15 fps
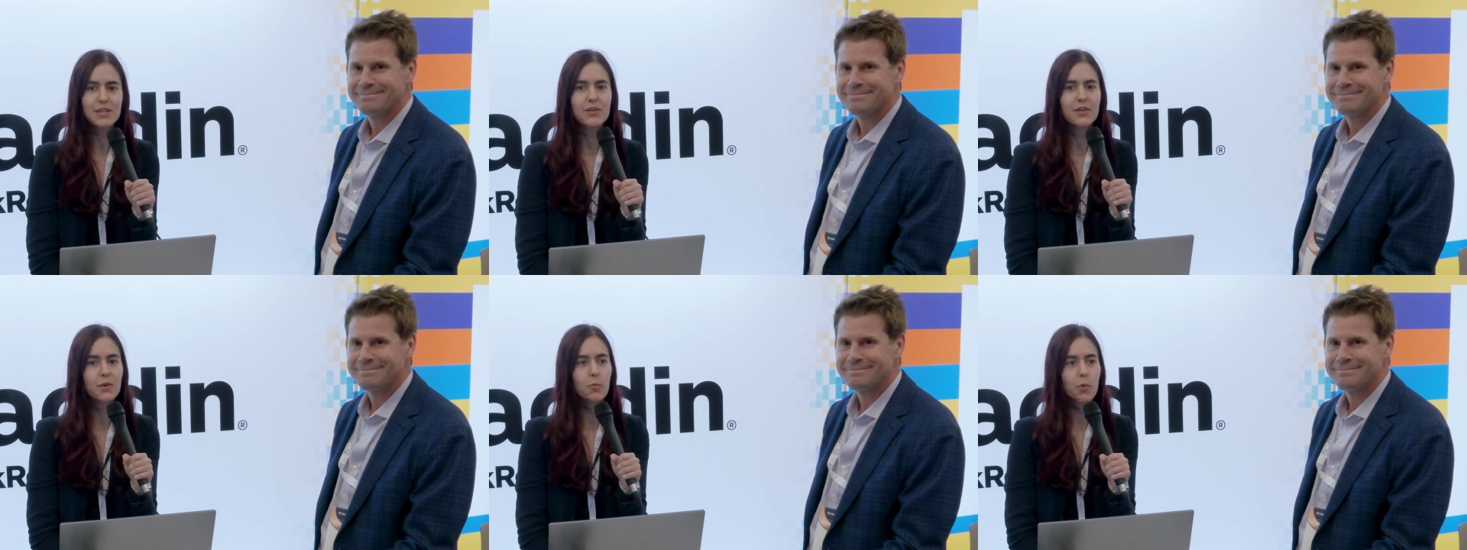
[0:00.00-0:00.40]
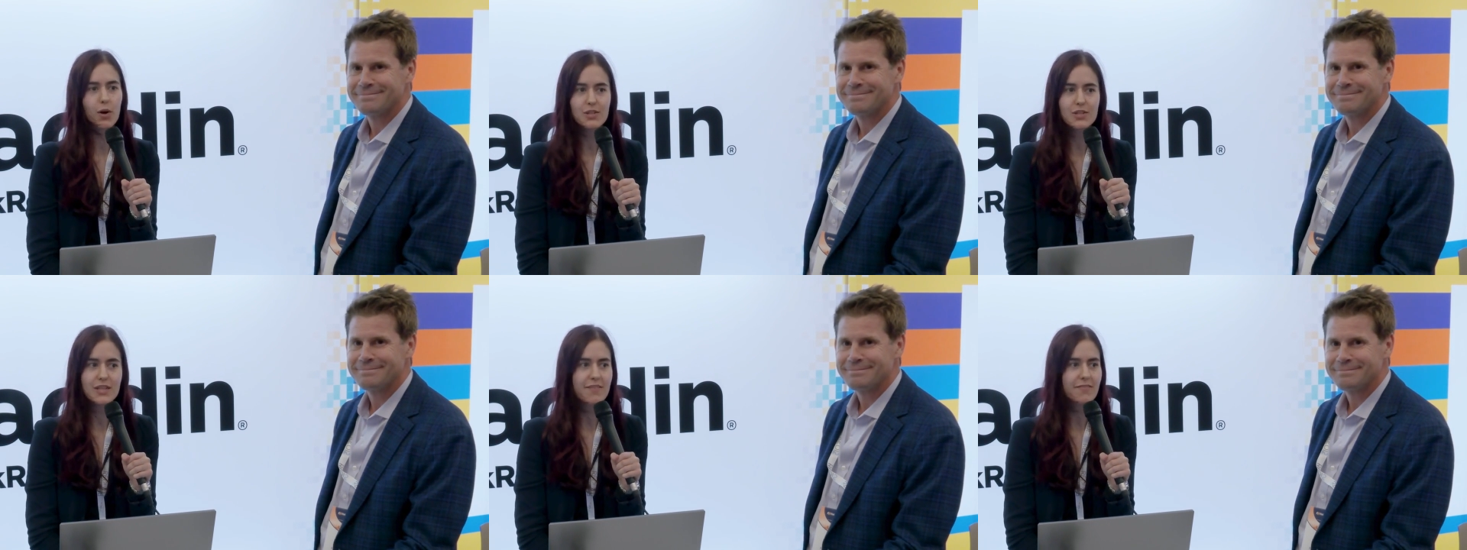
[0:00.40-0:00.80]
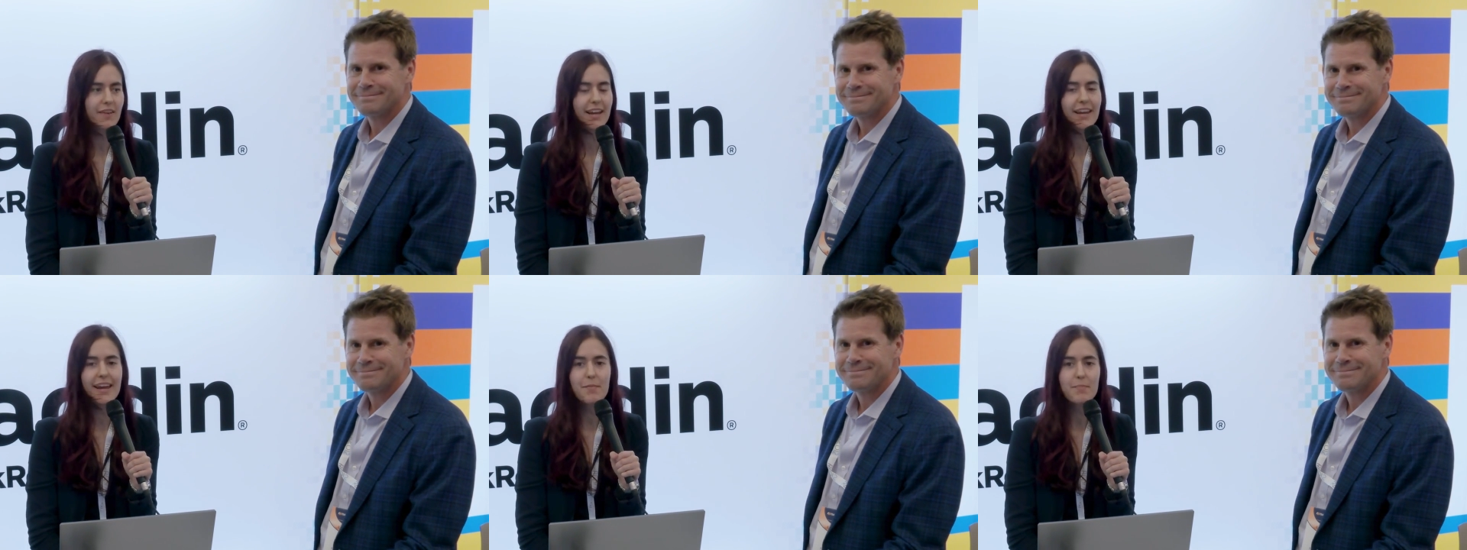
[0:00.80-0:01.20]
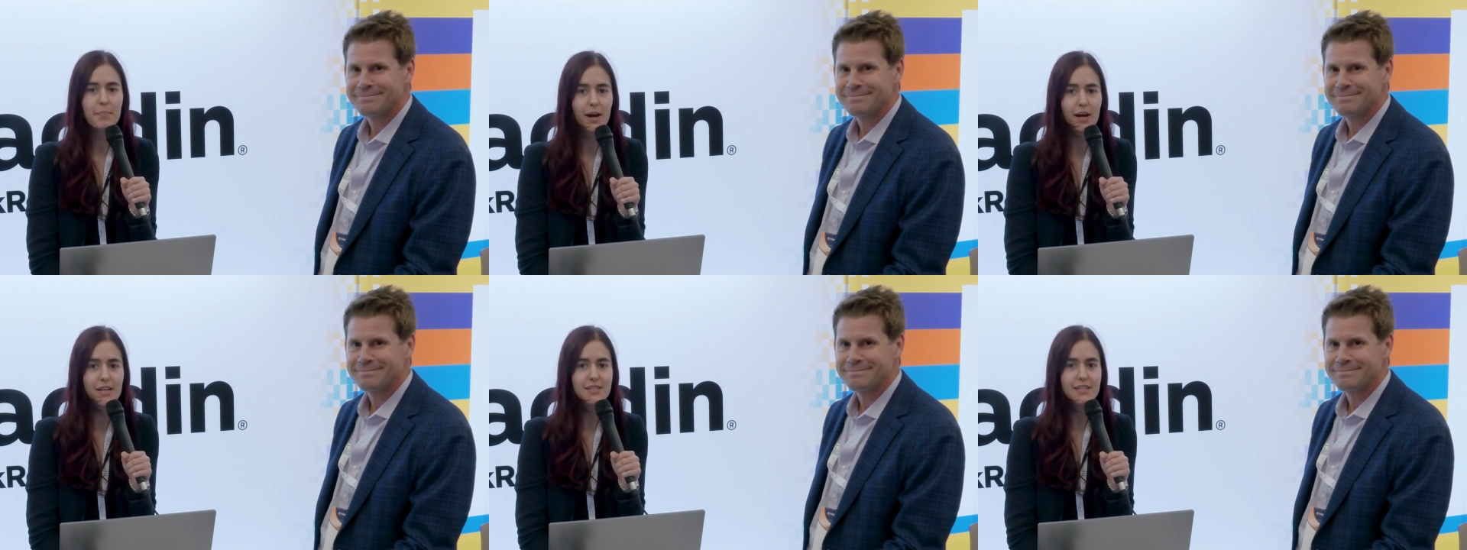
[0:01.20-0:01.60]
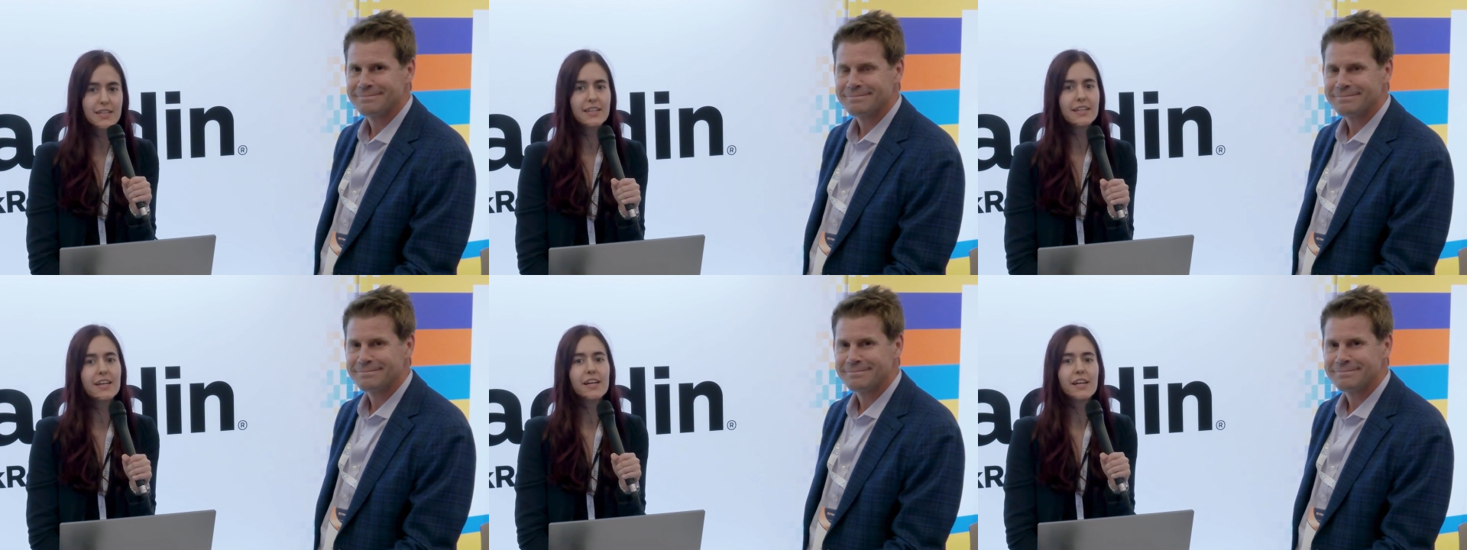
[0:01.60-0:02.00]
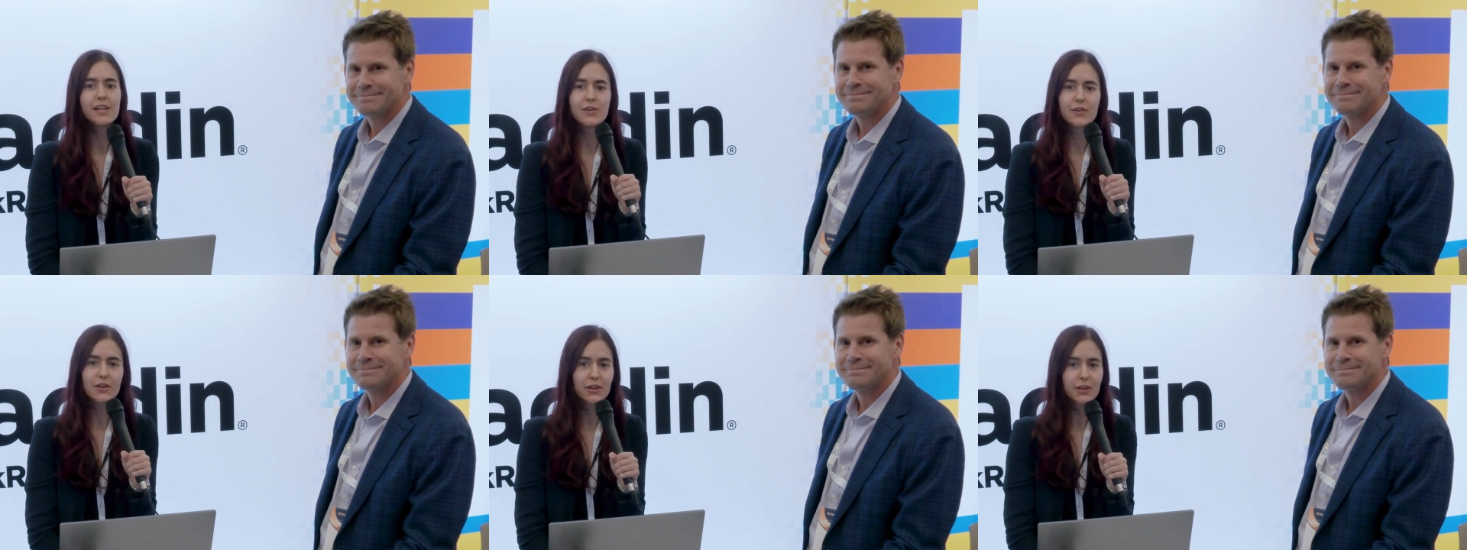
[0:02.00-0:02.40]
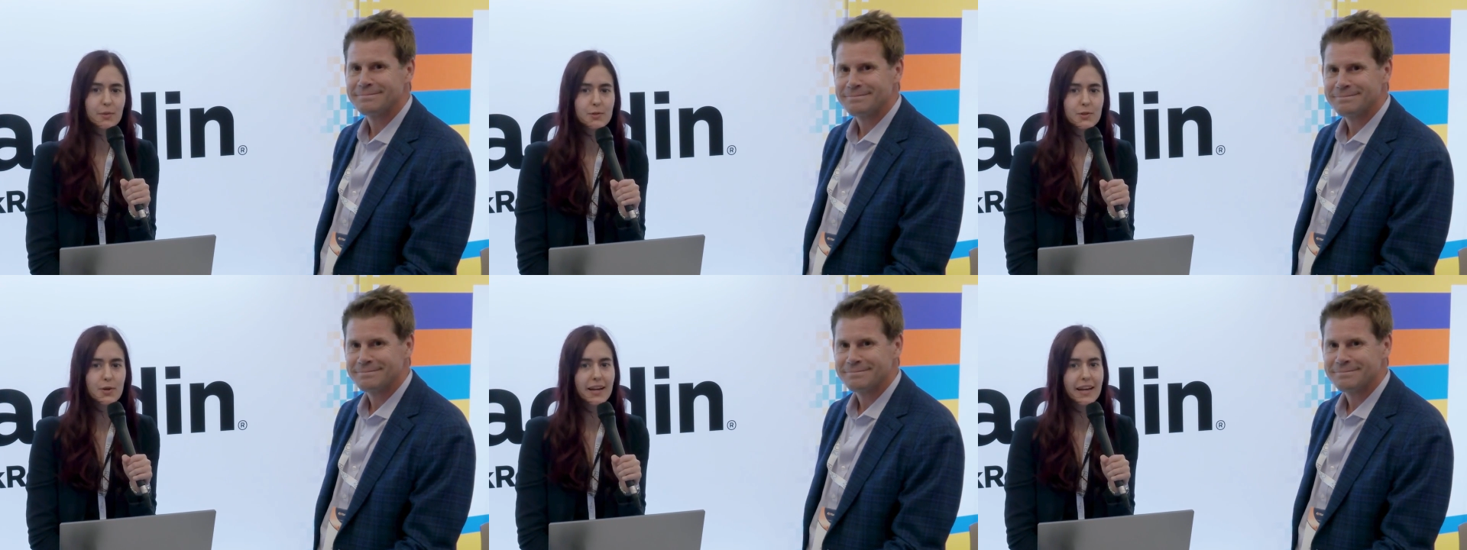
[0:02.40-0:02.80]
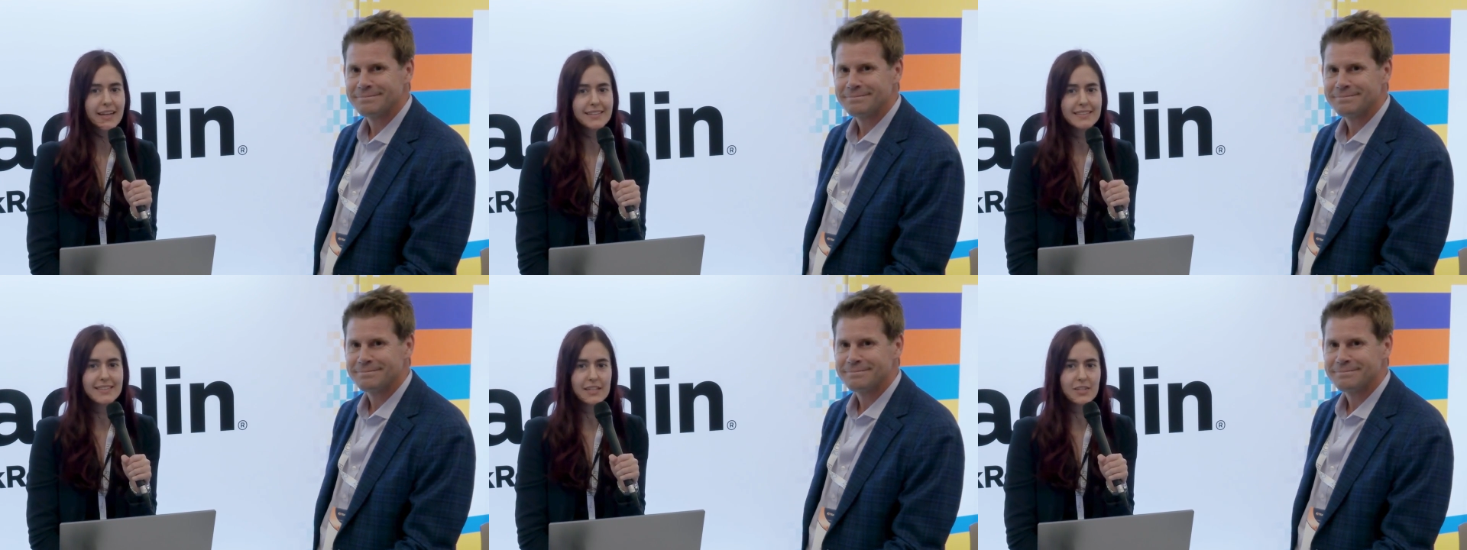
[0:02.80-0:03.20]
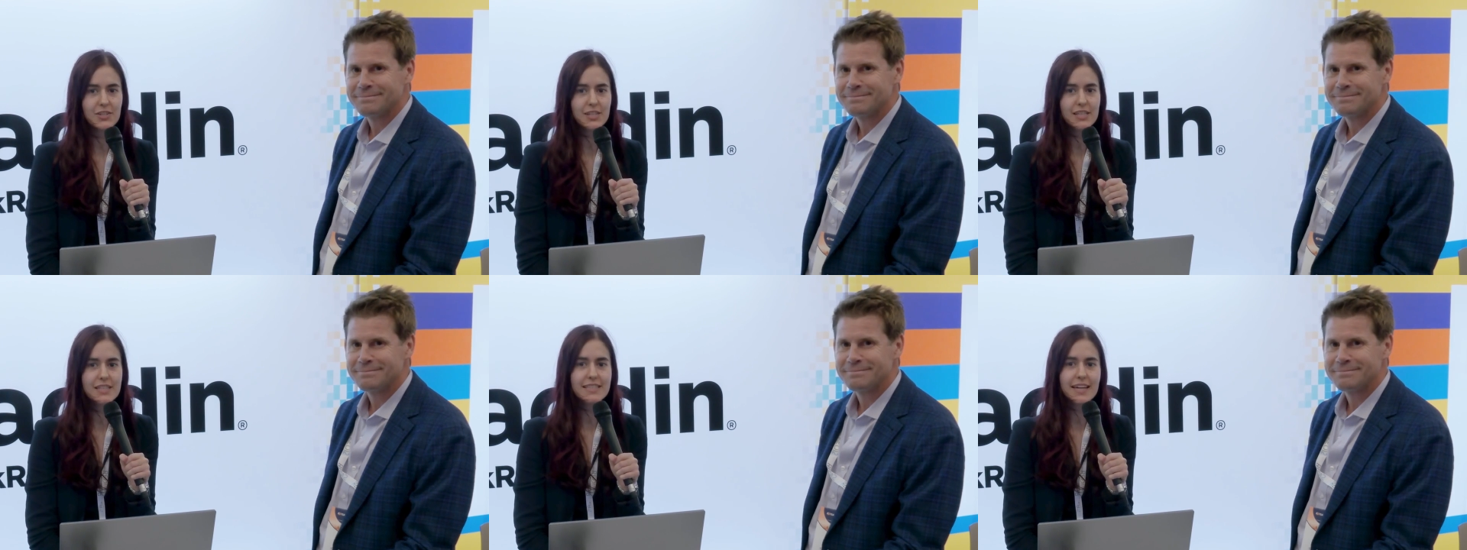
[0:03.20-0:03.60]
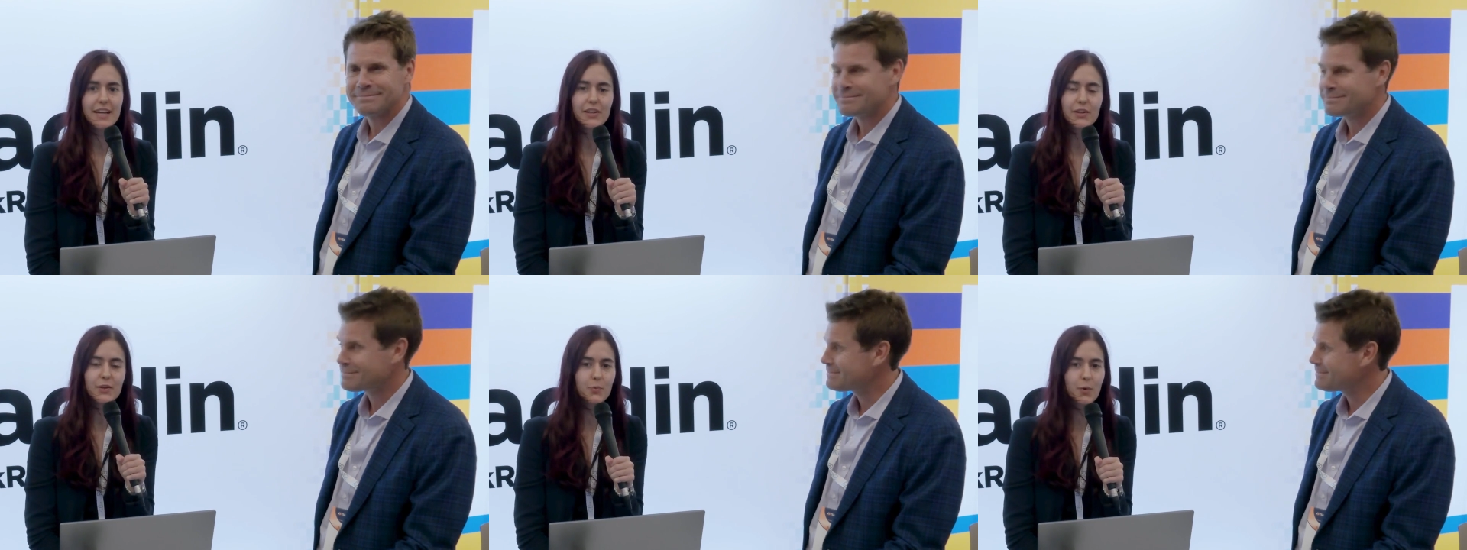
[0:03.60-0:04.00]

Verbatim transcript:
Speaker 1: you can watch the event in person, you can come to our next editions, and you can